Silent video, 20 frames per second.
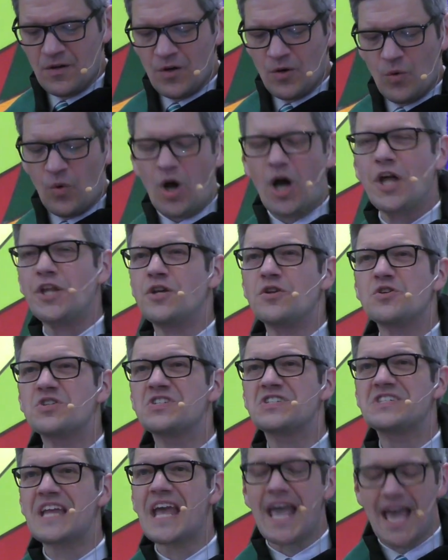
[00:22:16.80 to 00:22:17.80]
We'll
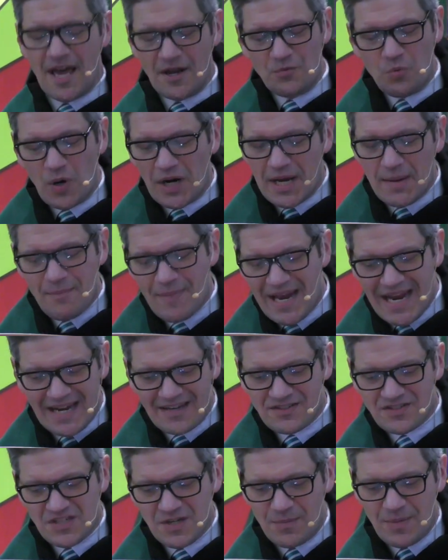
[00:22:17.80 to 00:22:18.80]
understand what it
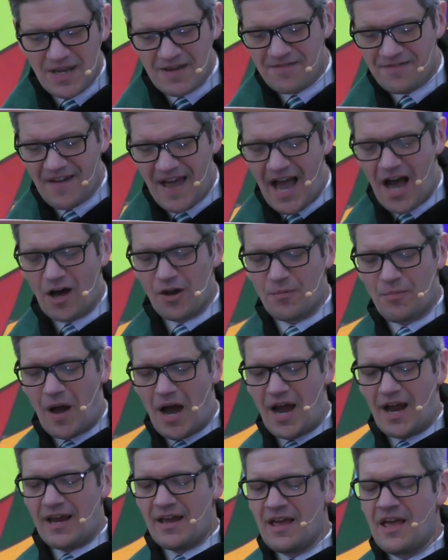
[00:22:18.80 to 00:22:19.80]
means to be found
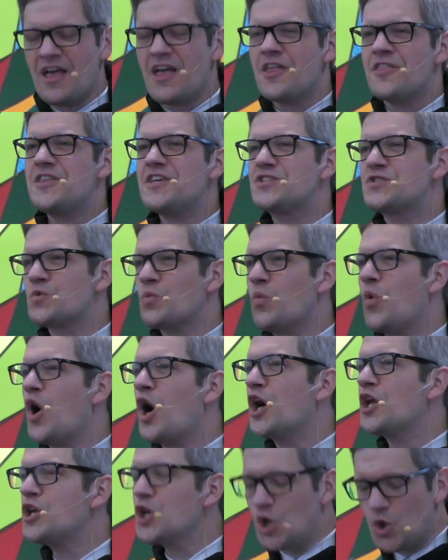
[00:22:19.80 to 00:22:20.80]
by this
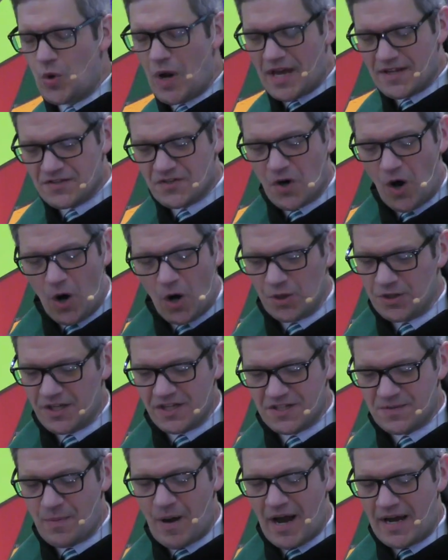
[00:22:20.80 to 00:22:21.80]
one who has called
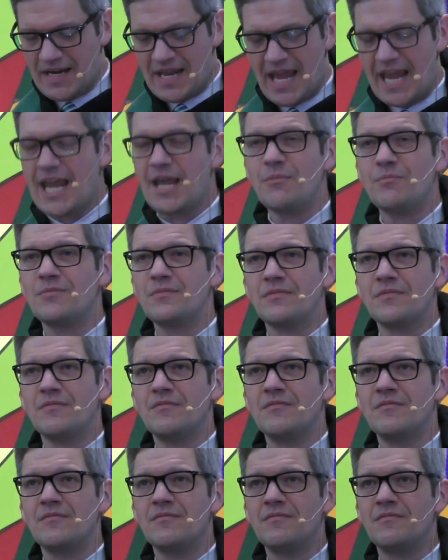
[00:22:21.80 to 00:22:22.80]
us by name,
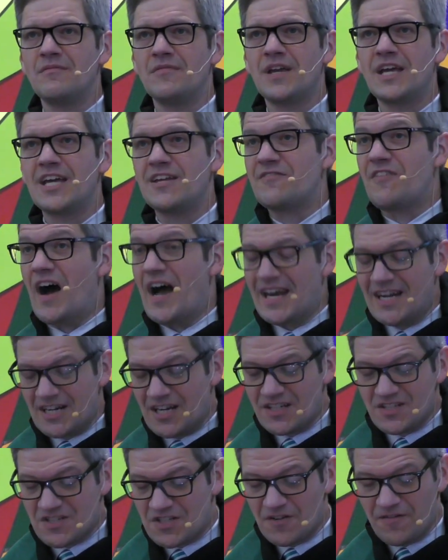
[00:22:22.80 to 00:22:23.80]
invited
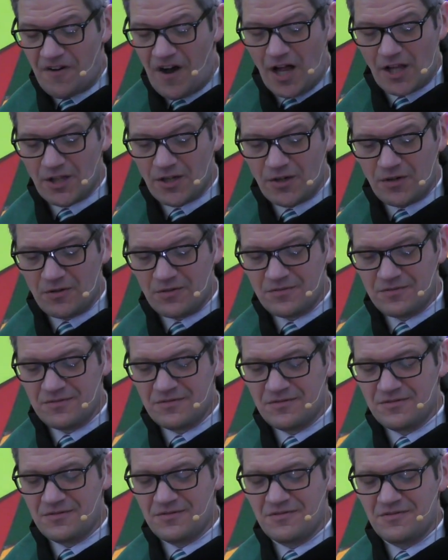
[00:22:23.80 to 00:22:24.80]
us to follow,
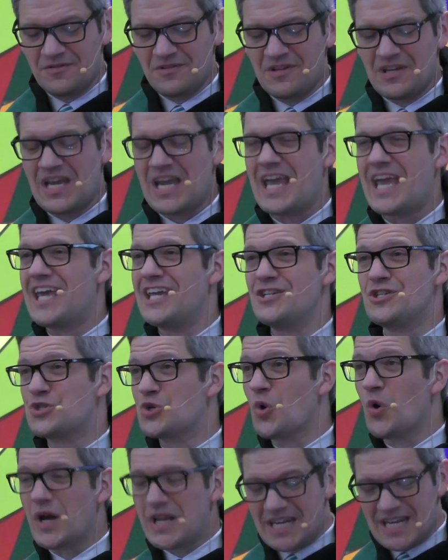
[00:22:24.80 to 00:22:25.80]
and
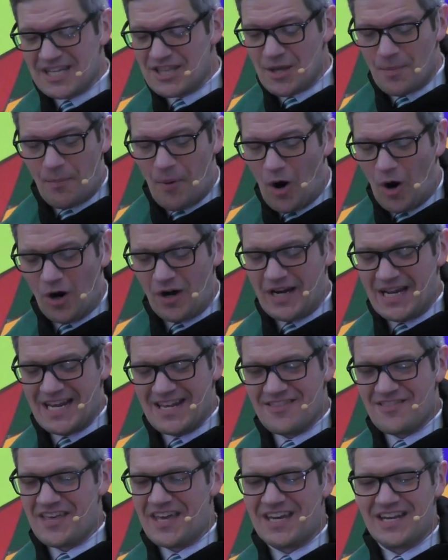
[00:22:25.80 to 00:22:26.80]
join in the
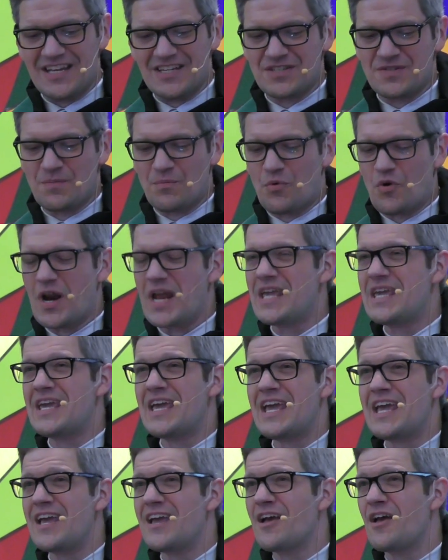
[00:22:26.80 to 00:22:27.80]
party that is
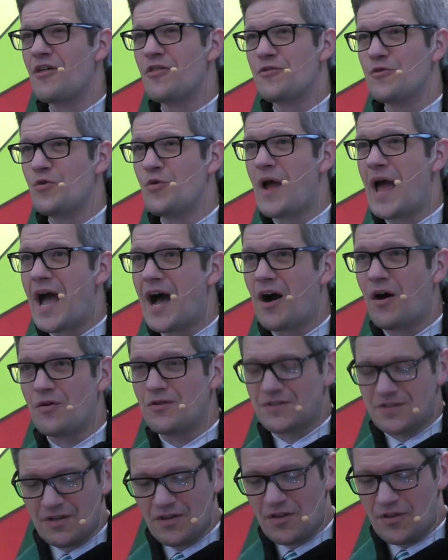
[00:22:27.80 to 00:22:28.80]
breaking
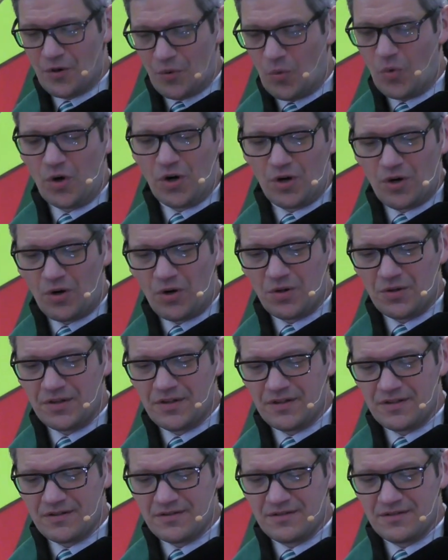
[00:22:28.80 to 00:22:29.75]
throughout the world.